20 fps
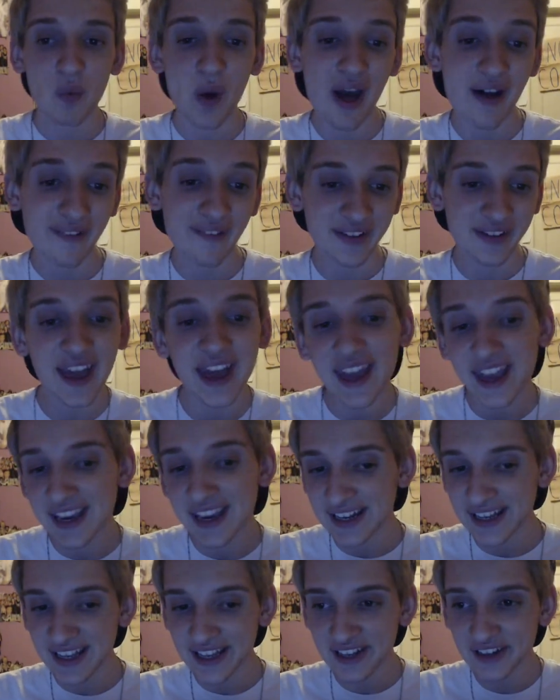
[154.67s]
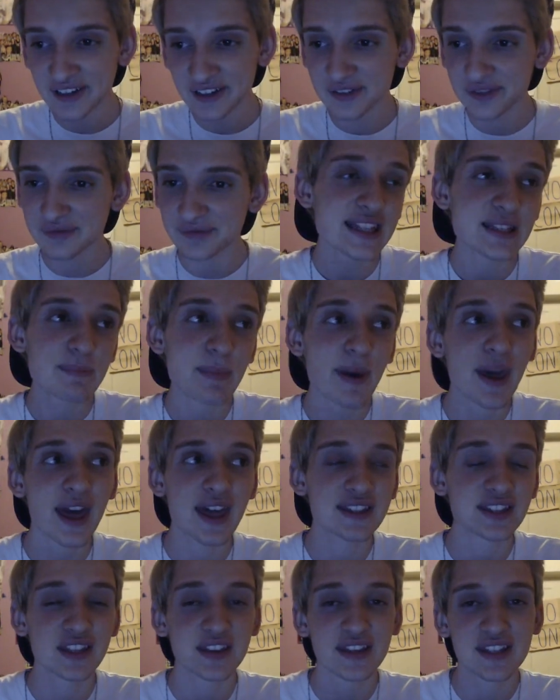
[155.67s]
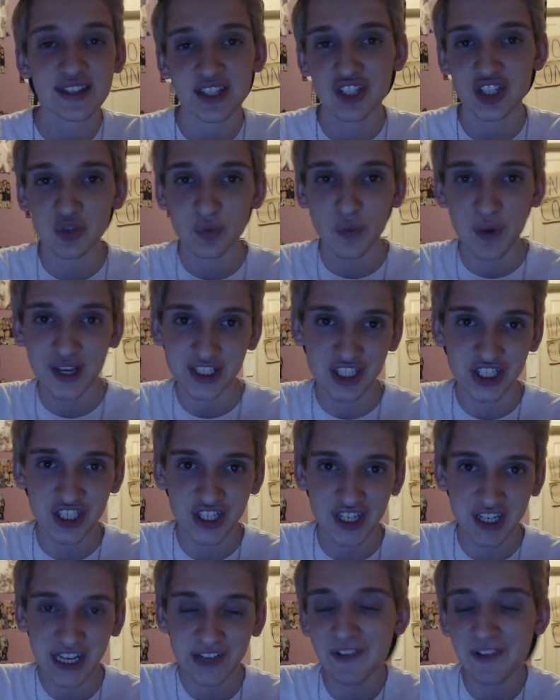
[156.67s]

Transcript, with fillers: Well, Katie, it depends on the situation.